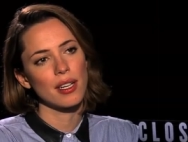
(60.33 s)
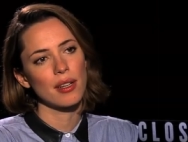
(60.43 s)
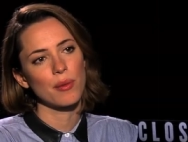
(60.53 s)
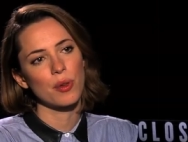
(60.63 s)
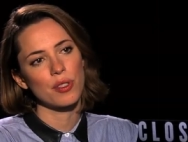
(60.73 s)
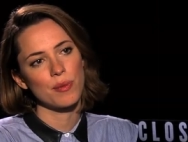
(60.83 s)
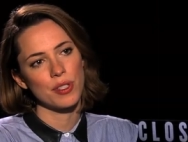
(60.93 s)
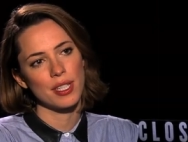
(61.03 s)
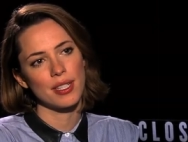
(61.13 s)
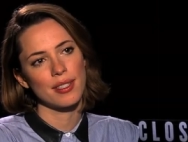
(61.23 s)
uh, washing
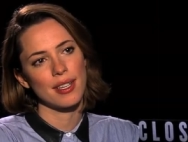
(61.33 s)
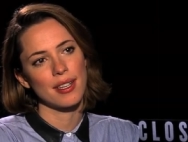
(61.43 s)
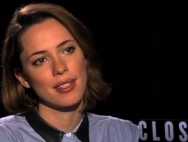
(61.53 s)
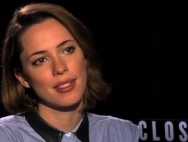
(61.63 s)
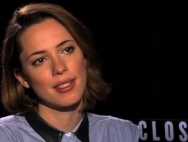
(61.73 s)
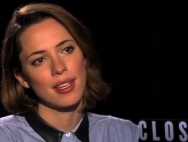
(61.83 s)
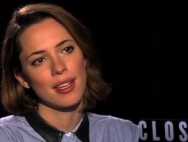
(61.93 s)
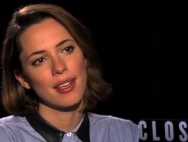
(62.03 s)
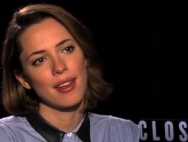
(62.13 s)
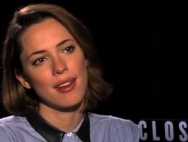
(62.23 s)
machines and
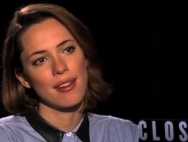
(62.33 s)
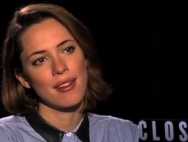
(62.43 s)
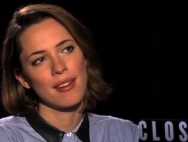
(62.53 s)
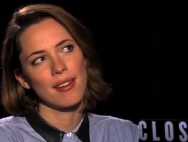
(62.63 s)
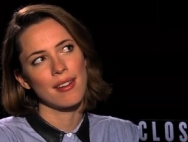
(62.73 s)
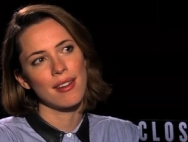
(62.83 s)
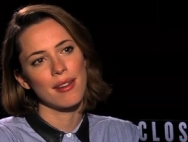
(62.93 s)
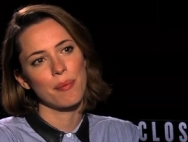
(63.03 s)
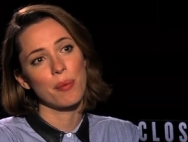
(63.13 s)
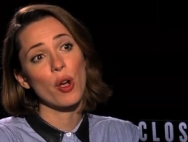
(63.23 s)

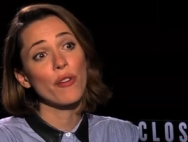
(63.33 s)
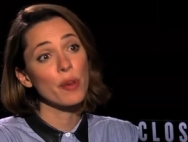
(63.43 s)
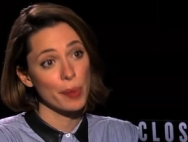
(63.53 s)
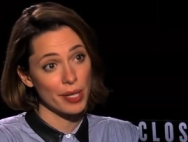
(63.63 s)
uh, coffee